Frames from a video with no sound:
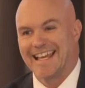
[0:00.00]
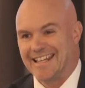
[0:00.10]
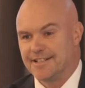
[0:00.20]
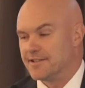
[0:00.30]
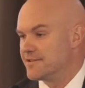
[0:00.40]

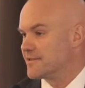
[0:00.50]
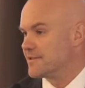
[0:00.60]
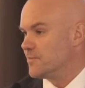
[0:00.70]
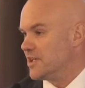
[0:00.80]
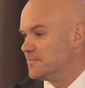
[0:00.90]
land uses
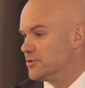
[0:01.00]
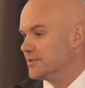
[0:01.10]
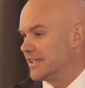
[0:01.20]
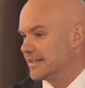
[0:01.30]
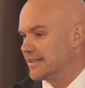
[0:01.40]
in one
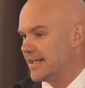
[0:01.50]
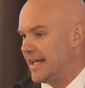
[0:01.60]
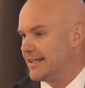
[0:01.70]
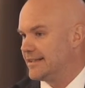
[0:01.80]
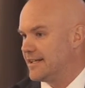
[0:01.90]
building.
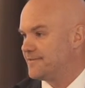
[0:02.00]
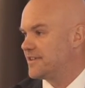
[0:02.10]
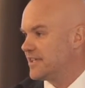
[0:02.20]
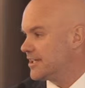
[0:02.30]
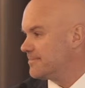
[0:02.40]
And now, if
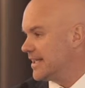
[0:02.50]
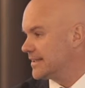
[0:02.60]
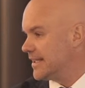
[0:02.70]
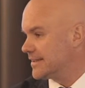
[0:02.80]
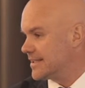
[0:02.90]
you think
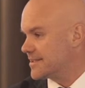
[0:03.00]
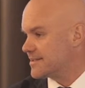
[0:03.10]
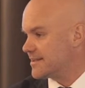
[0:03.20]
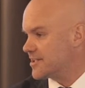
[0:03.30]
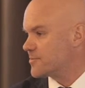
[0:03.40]
about that,
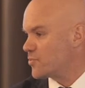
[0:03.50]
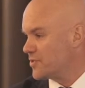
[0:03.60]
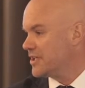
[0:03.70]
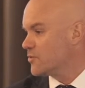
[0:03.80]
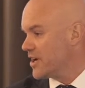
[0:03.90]
that's that's
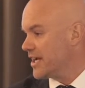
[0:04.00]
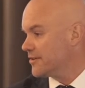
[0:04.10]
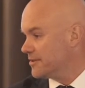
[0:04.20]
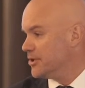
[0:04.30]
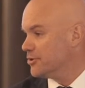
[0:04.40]
pretty
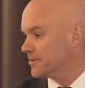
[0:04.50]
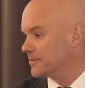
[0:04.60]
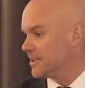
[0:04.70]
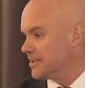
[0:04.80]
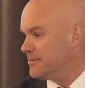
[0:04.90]
rare in a
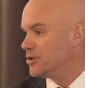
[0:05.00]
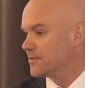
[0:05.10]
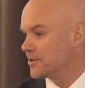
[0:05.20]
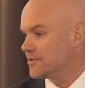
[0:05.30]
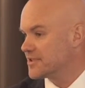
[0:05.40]
Melbourne in a
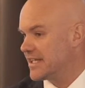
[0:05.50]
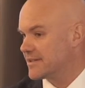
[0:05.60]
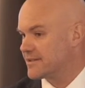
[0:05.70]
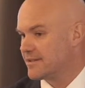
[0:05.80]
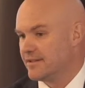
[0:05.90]
Melbourne
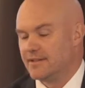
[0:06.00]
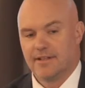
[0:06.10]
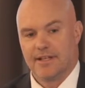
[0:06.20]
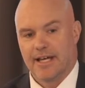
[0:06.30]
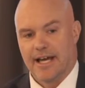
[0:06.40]
context.
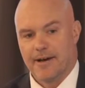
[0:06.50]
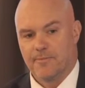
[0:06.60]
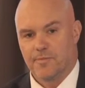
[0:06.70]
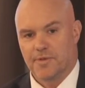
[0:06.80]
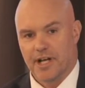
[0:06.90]

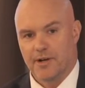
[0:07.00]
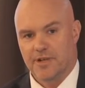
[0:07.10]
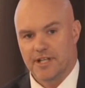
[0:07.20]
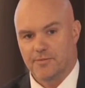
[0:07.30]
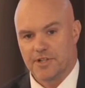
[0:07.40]
Um, you know,
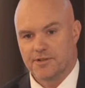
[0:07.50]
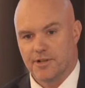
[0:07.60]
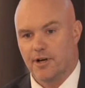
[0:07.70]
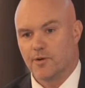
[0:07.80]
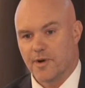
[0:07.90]
we, we do
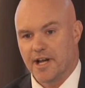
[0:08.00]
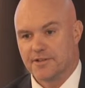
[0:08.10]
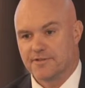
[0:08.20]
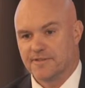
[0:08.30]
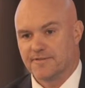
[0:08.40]
a whole
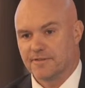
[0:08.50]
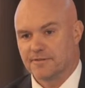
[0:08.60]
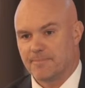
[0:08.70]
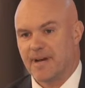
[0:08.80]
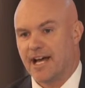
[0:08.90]
range of
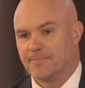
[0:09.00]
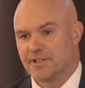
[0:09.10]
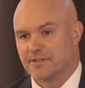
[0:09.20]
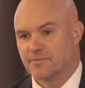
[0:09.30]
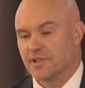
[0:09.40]
different
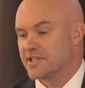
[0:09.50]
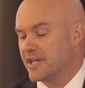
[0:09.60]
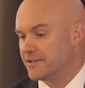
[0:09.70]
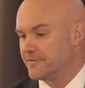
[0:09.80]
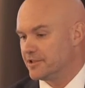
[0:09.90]
apartment and
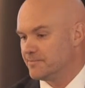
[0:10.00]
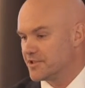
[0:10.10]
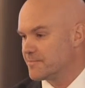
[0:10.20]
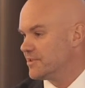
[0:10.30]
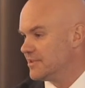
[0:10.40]
retail
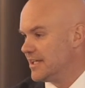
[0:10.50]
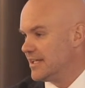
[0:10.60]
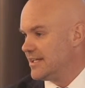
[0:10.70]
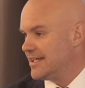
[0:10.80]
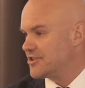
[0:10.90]
developments, but
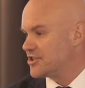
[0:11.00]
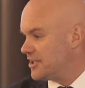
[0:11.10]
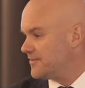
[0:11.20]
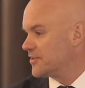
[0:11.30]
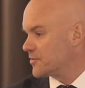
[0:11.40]

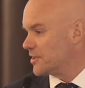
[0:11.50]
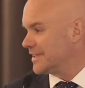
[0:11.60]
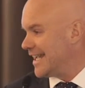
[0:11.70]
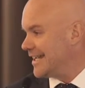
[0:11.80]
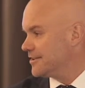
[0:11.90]
achieving three
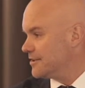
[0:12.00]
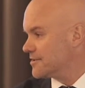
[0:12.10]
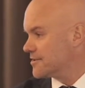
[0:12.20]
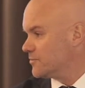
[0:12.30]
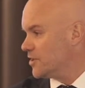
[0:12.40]
land
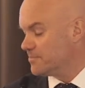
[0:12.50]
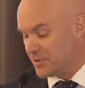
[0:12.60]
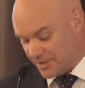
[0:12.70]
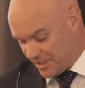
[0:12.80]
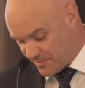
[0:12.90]
uses in one
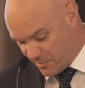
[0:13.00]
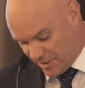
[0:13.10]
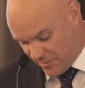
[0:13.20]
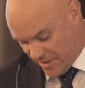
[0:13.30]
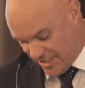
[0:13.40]
building is
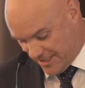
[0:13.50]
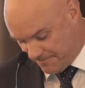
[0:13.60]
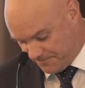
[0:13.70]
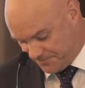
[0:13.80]
pretty rare.